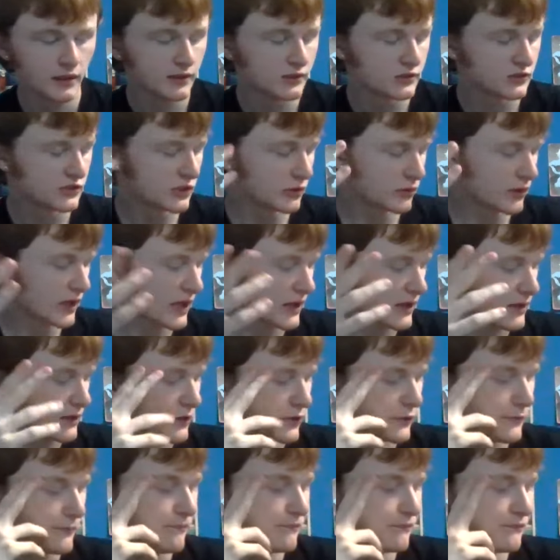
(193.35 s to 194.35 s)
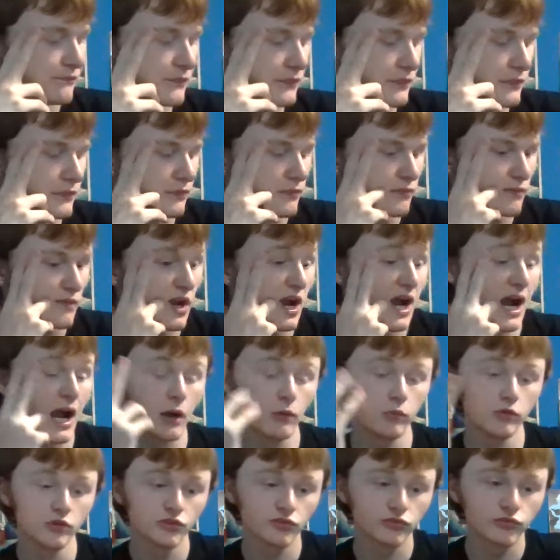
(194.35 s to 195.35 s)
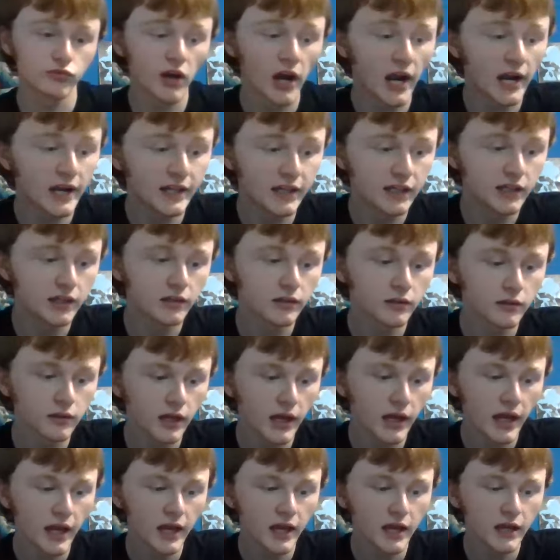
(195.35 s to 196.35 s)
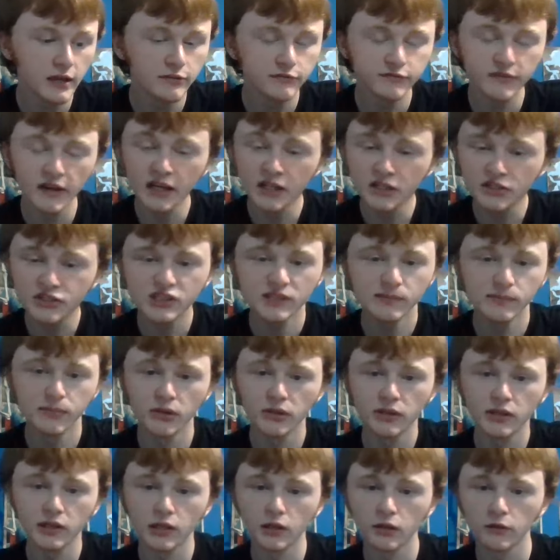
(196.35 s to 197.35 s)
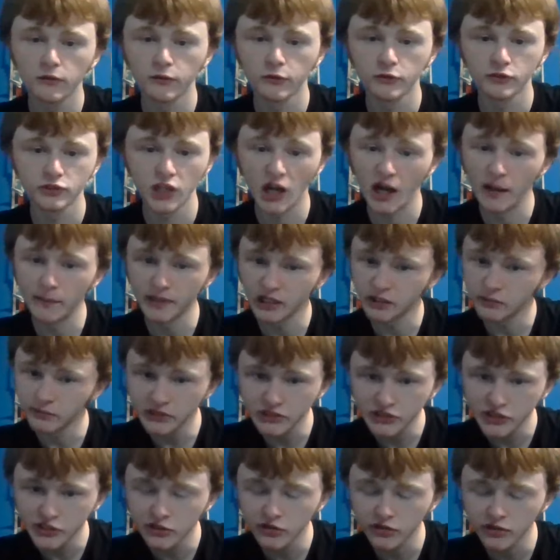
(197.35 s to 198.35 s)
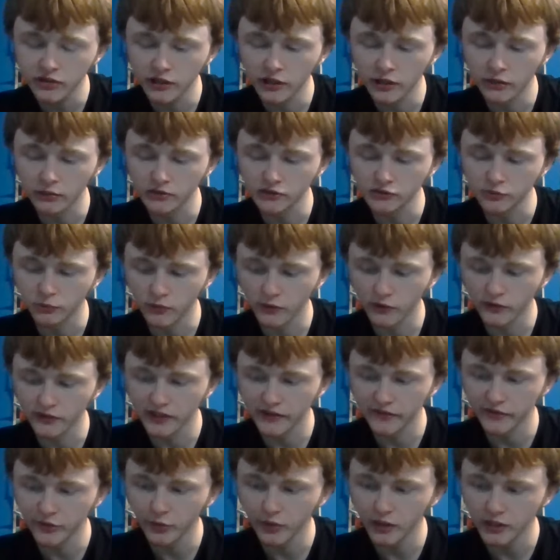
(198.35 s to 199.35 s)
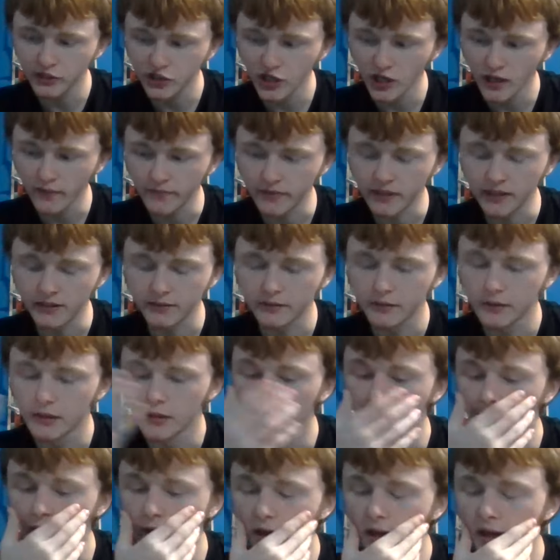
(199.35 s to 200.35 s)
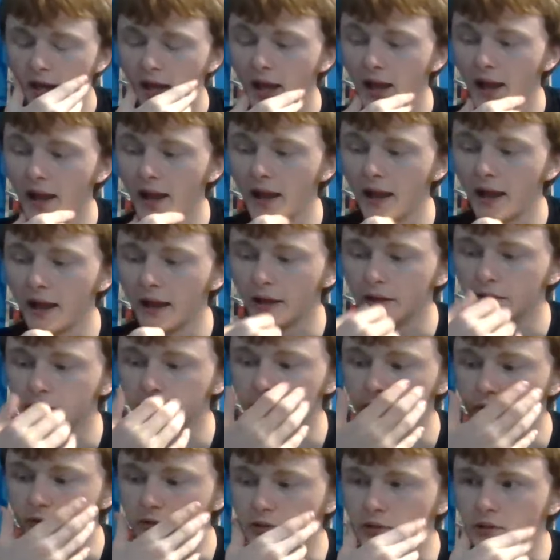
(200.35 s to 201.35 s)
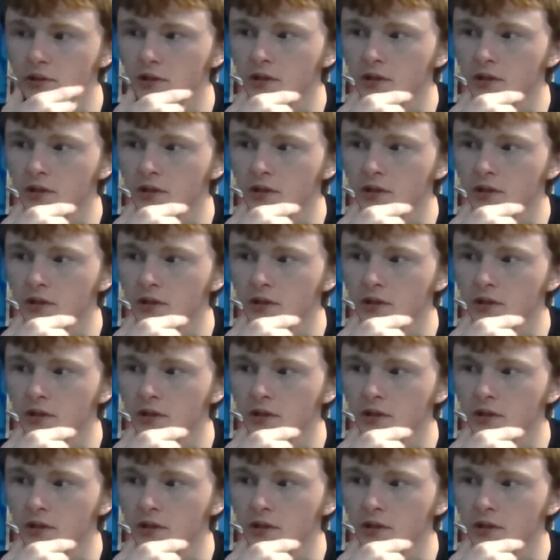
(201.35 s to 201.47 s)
So, like, I was writing a fantasy booking for Dominic Mysterio as World Heavyweight Champion, and